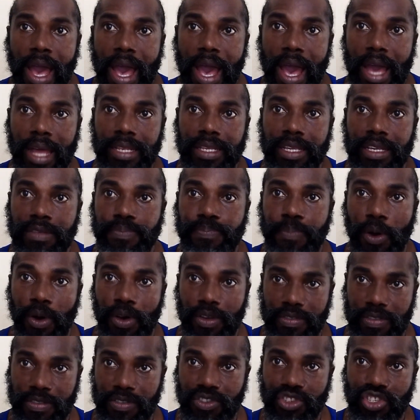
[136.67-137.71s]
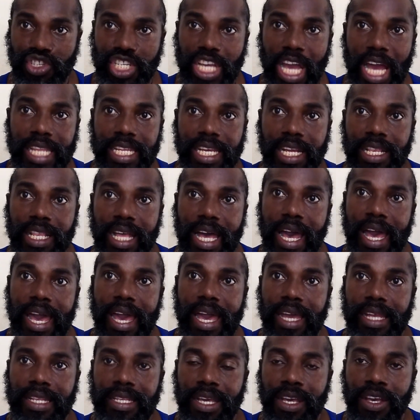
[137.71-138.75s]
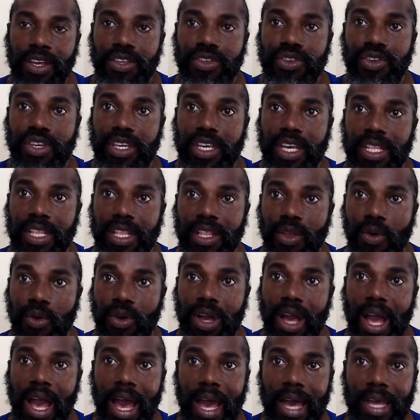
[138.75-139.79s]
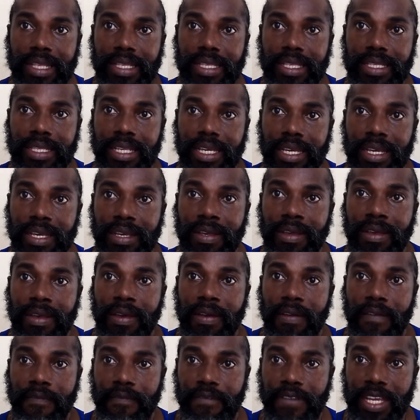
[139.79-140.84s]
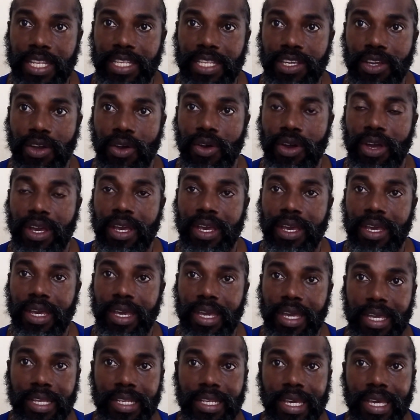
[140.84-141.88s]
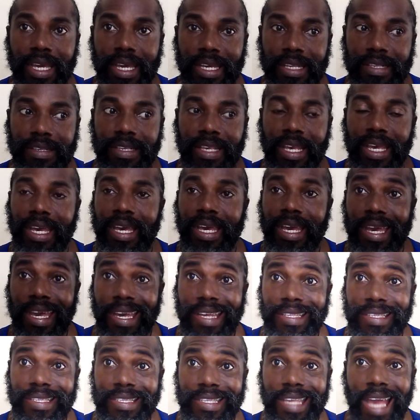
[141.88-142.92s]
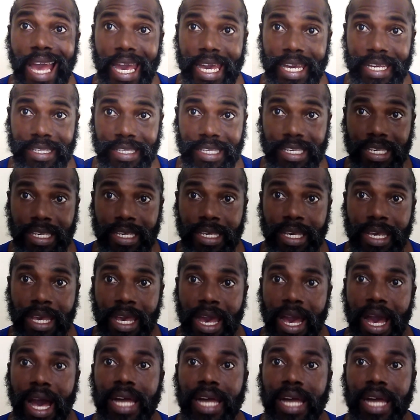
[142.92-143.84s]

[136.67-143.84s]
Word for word: on this person's channel and you can look at the video in its entirety.